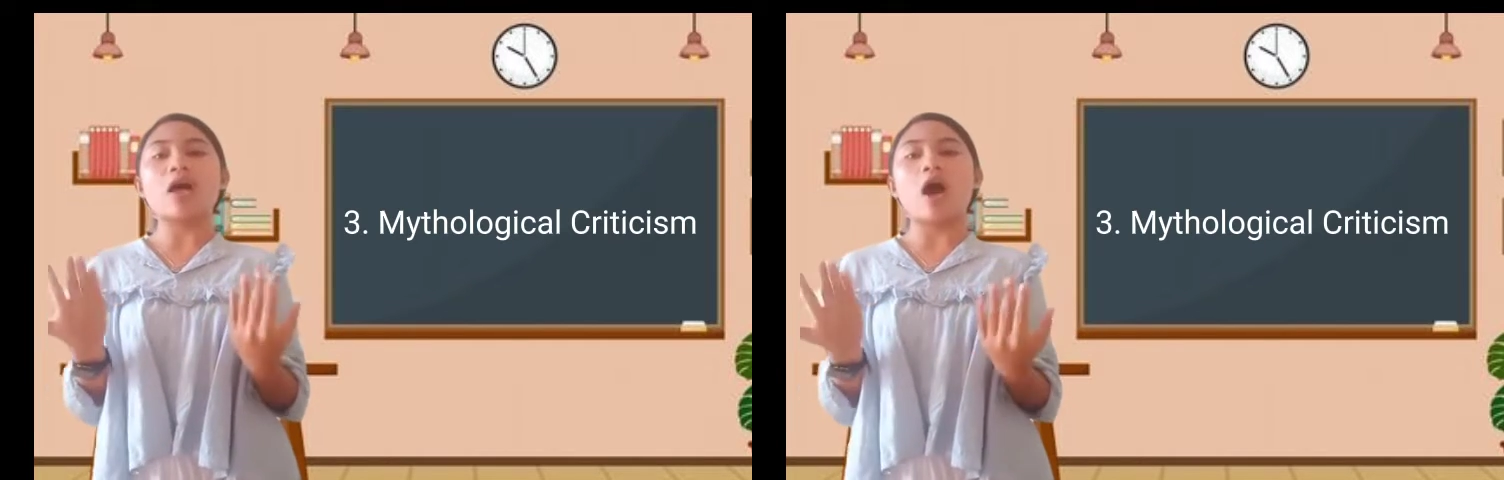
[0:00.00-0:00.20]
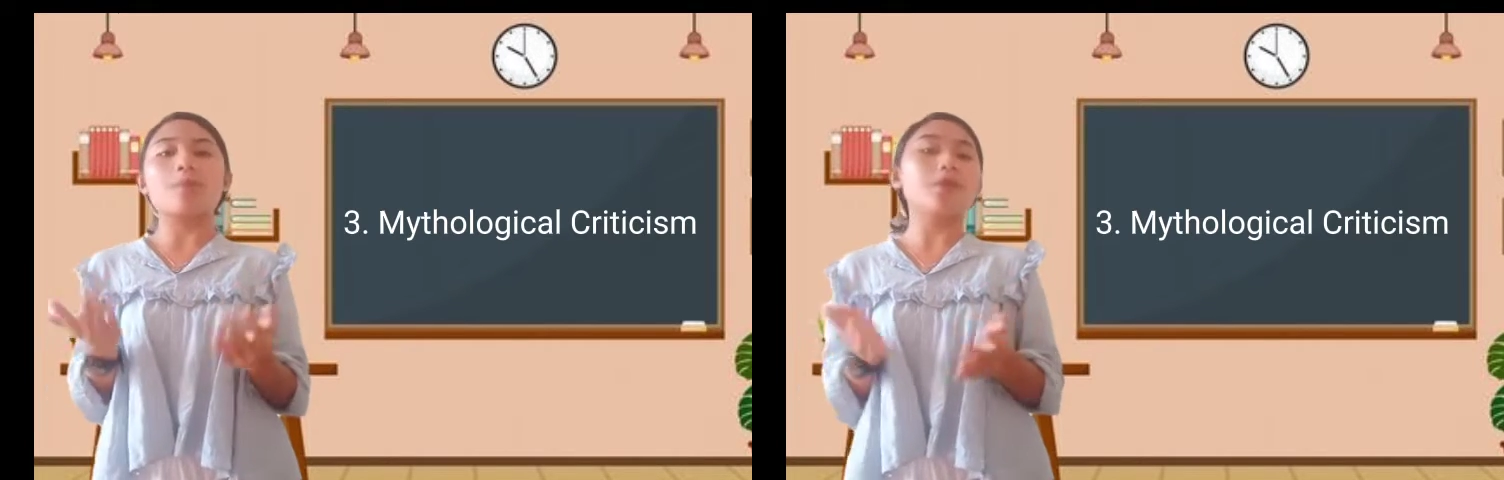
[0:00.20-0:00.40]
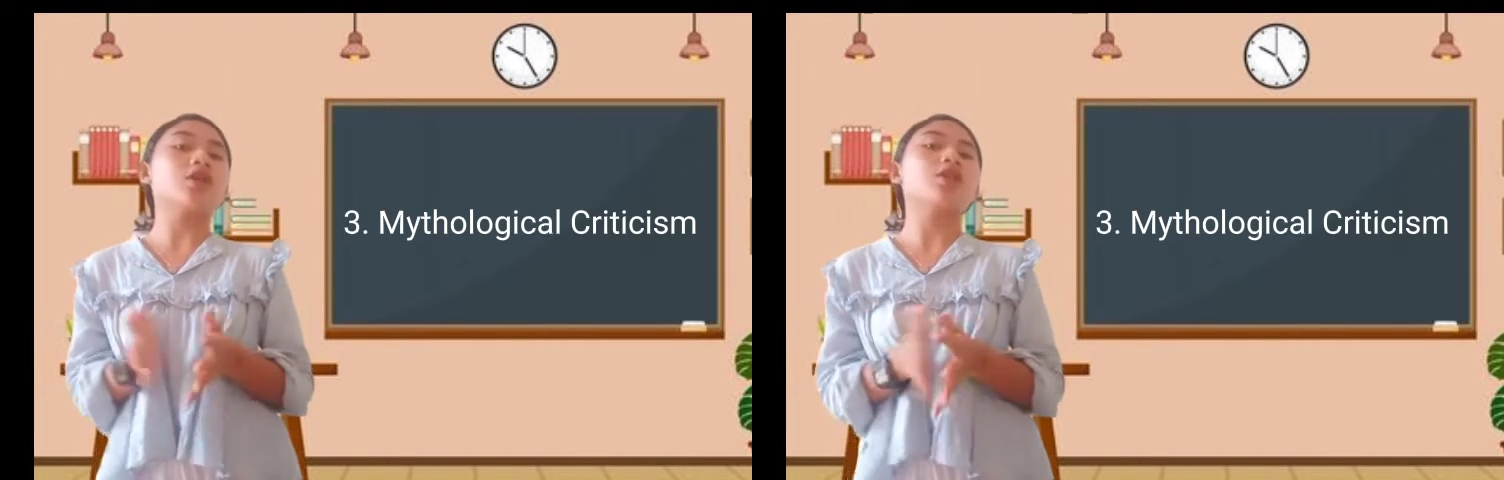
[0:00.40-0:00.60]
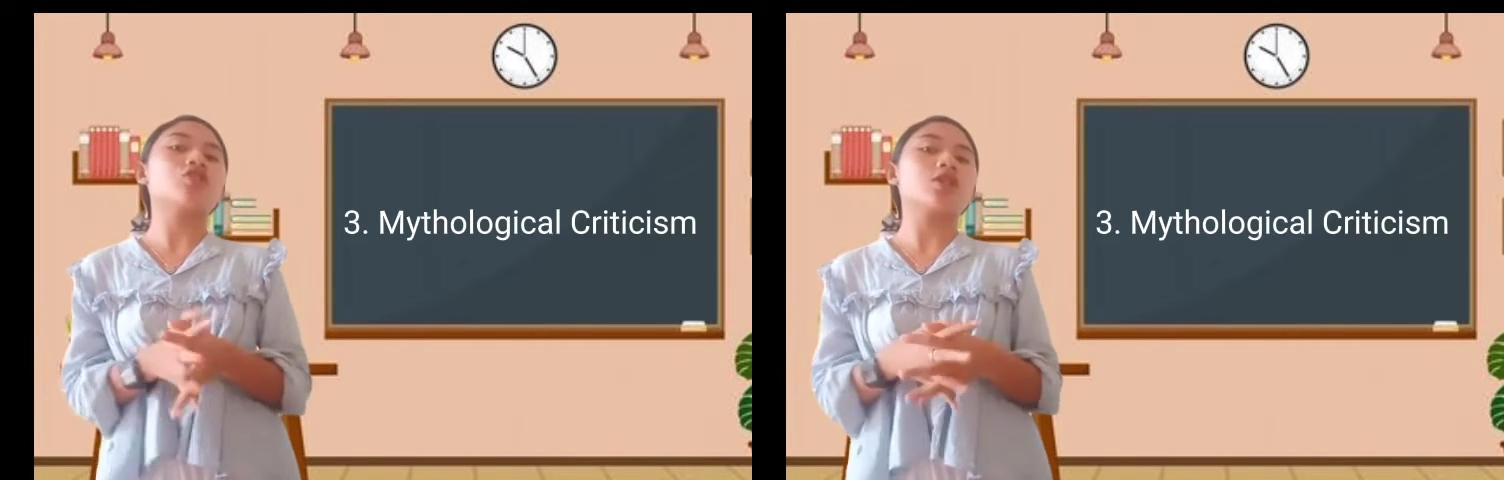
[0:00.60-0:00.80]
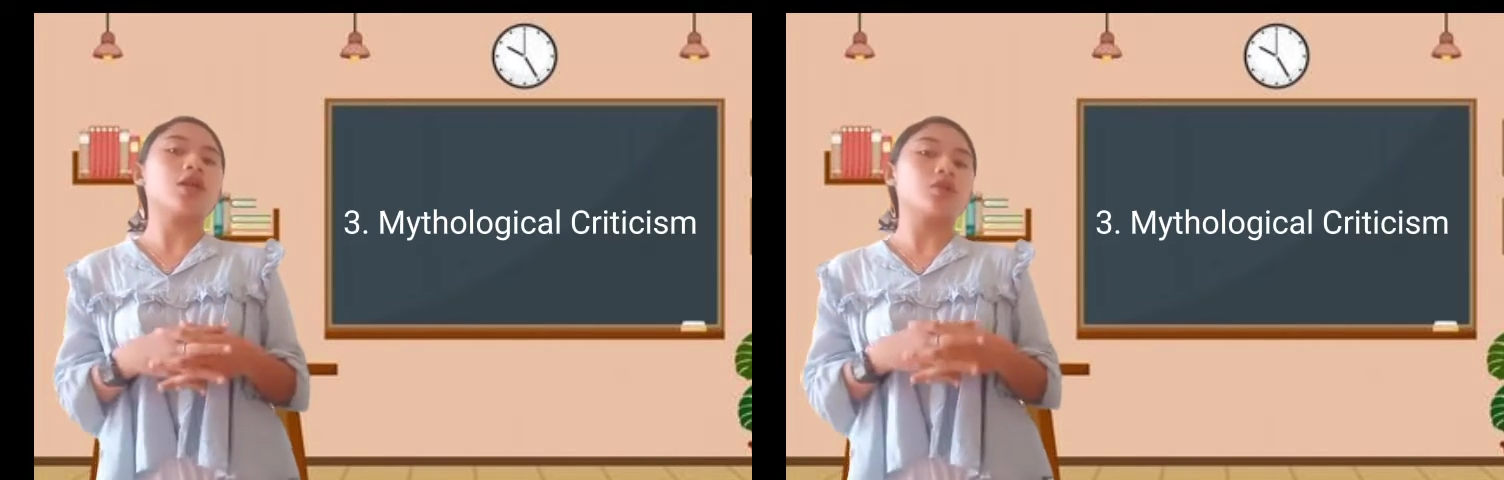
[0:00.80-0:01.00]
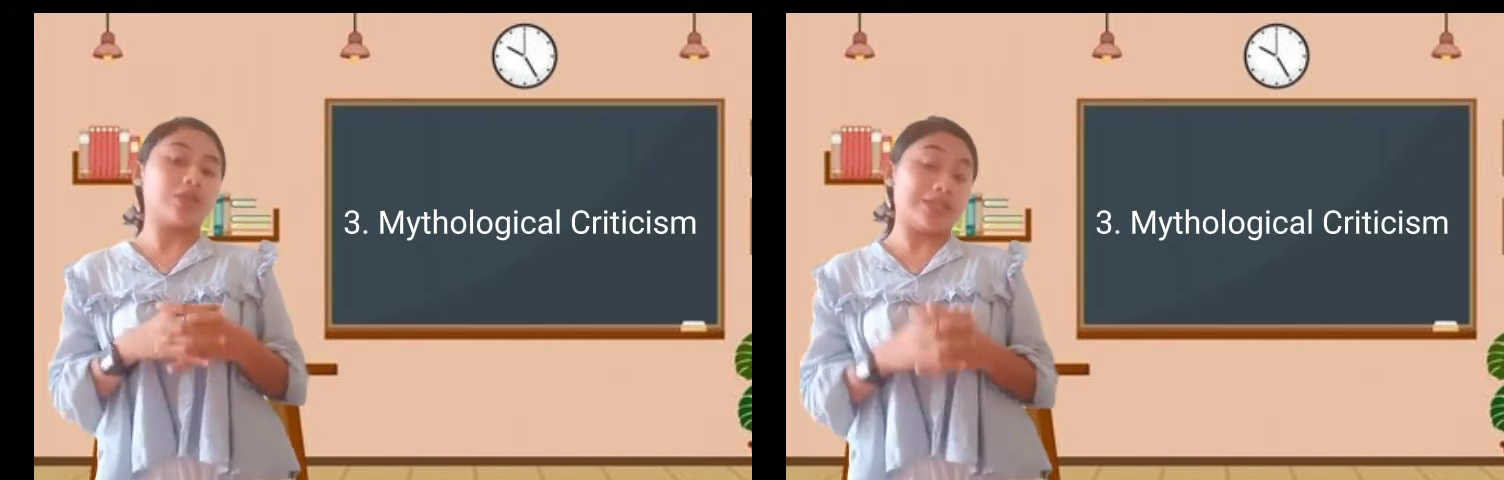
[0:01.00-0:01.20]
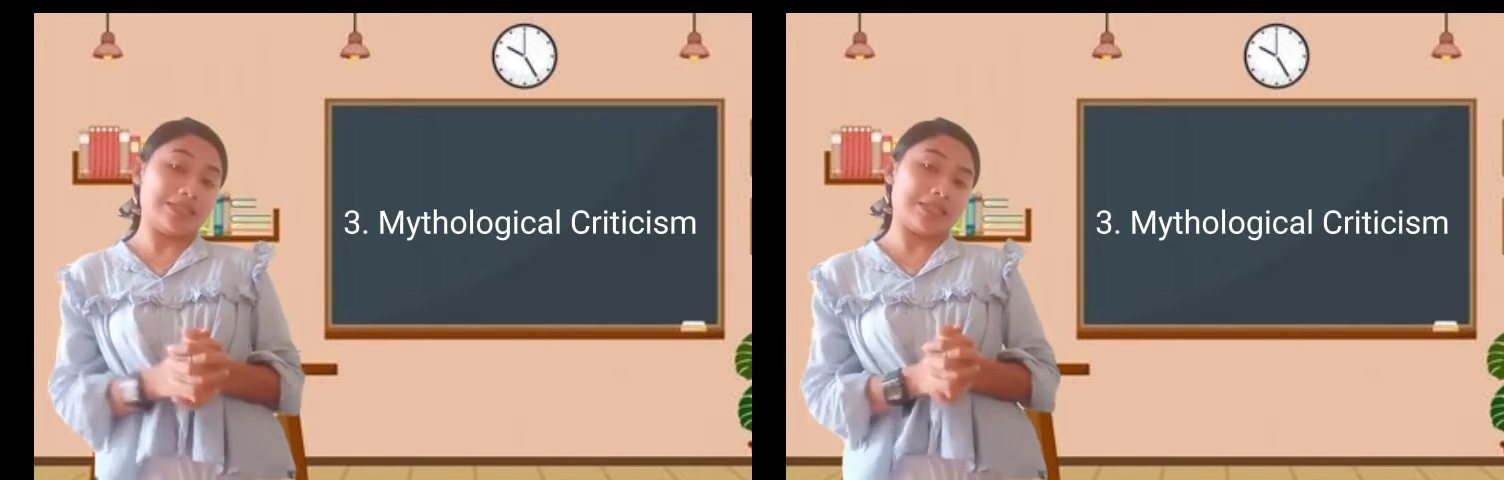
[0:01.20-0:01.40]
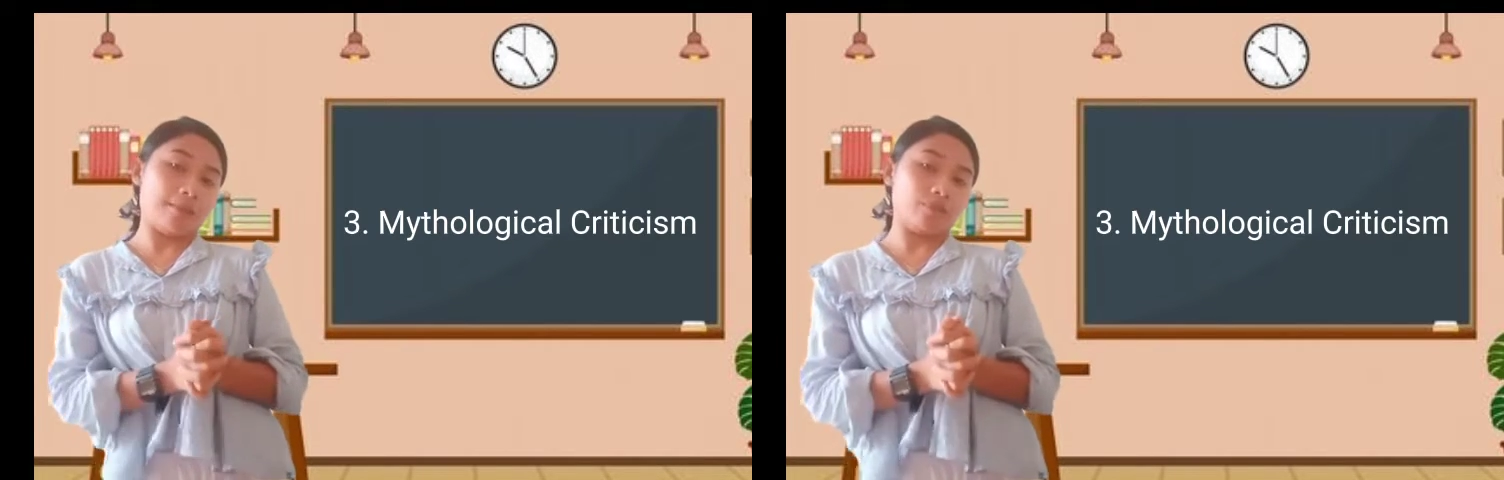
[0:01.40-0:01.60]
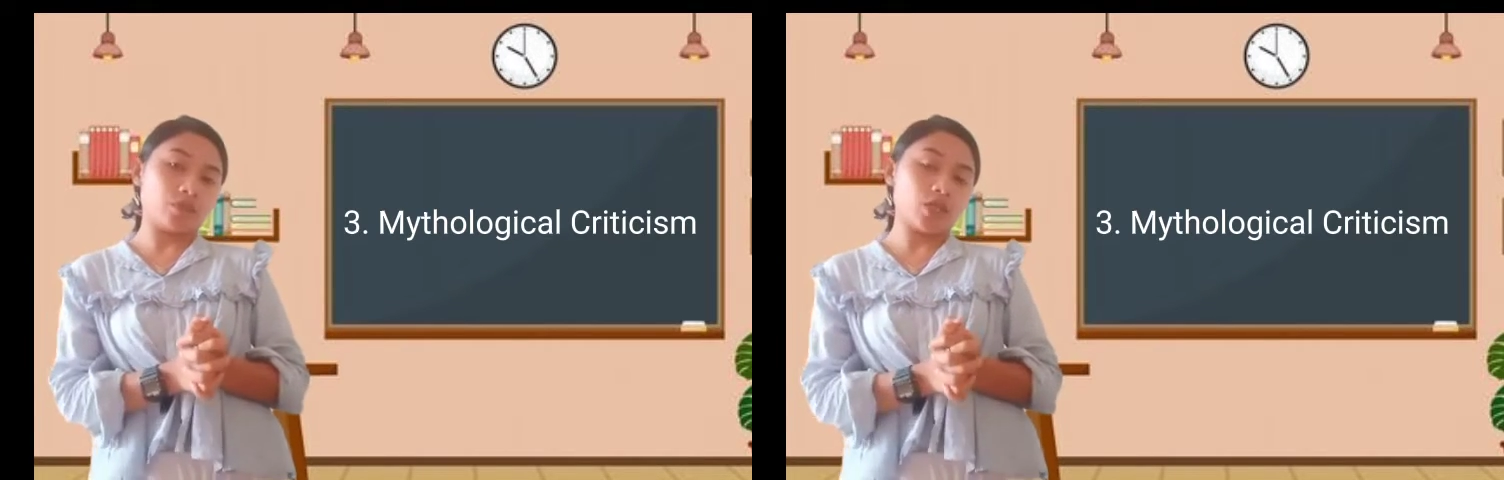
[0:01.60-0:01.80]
of methodological criticism.